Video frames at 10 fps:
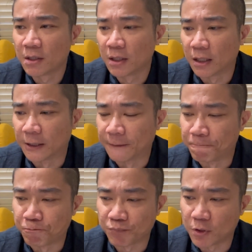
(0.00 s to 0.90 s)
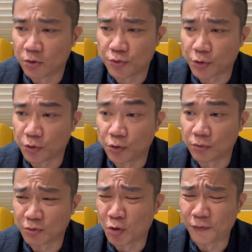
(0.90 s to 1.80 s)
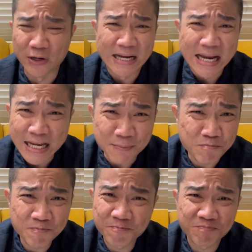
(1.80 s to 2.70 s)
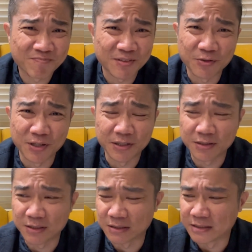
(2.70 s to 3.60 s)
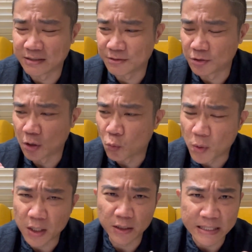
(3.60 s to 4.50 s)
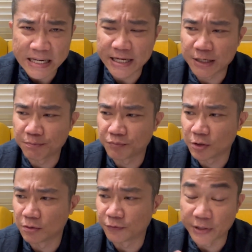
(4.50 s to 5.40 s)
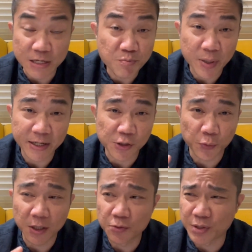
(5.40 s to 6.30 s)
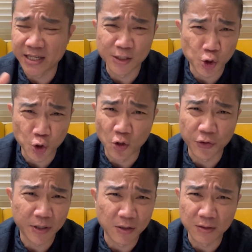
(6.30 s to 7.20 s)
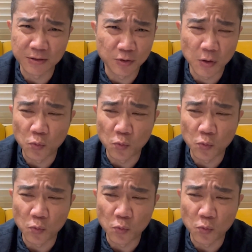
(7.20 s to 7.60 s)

You could go for a name, right? You know, a word, a name. You know, for an iPad as well, you can get a drawing or, you know, a